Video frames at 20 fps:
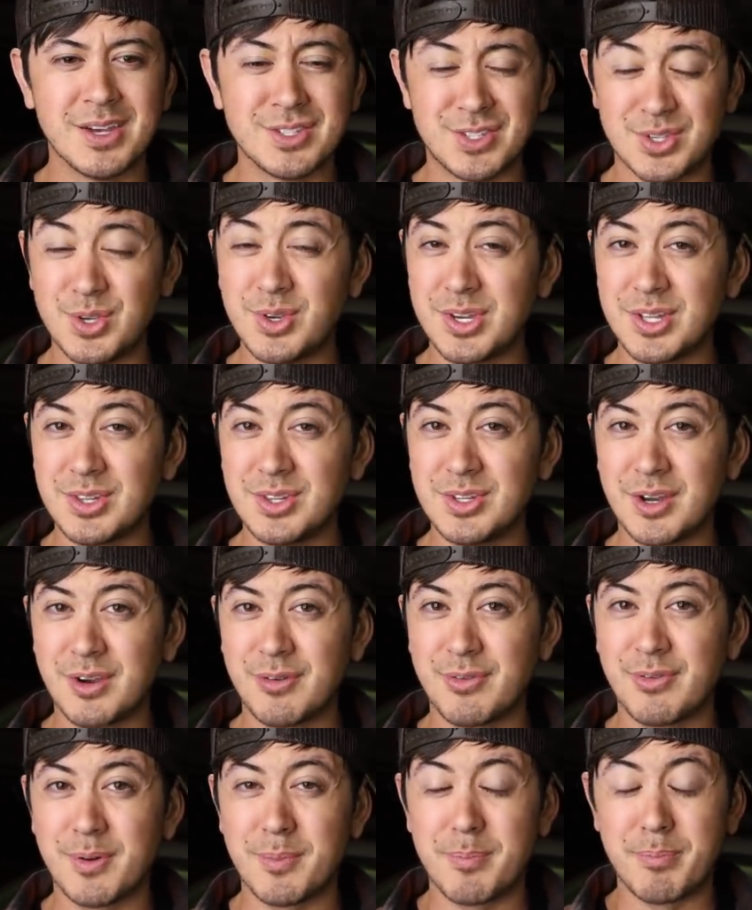So you can
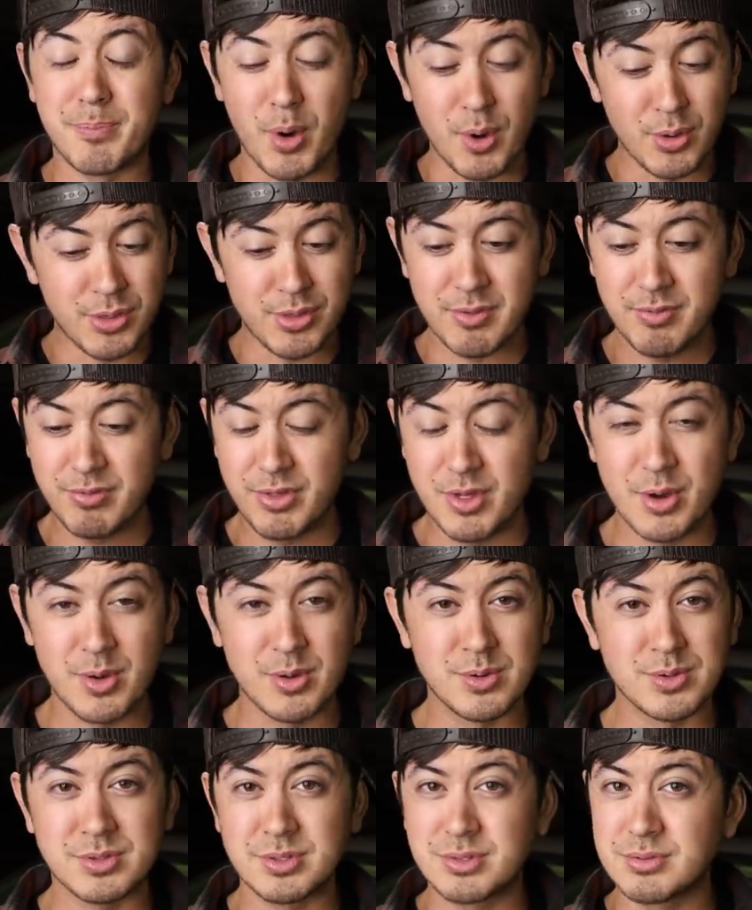look for both of
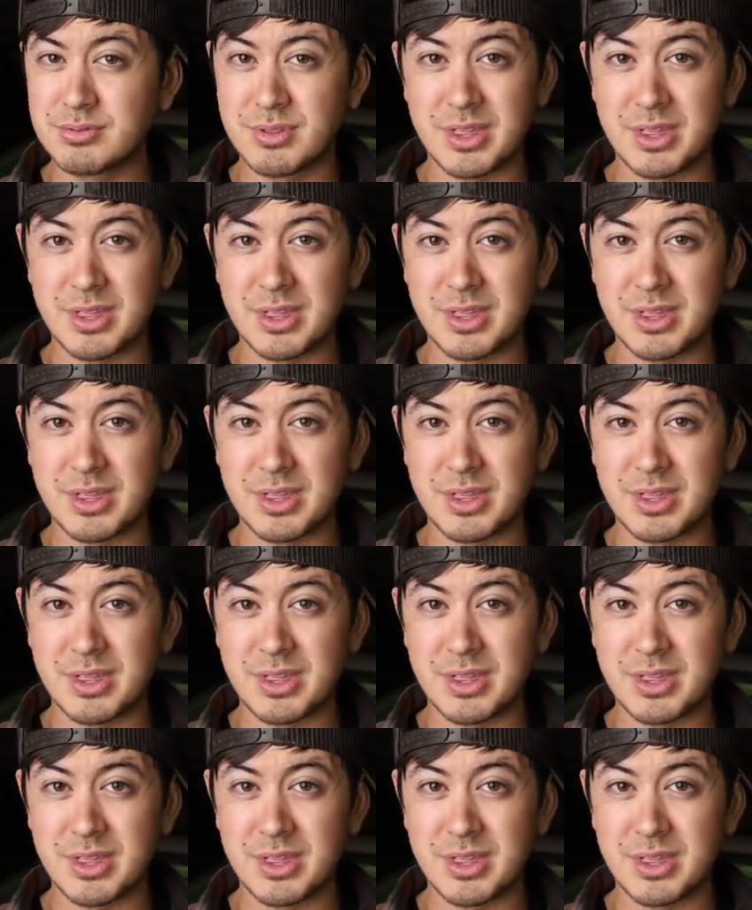those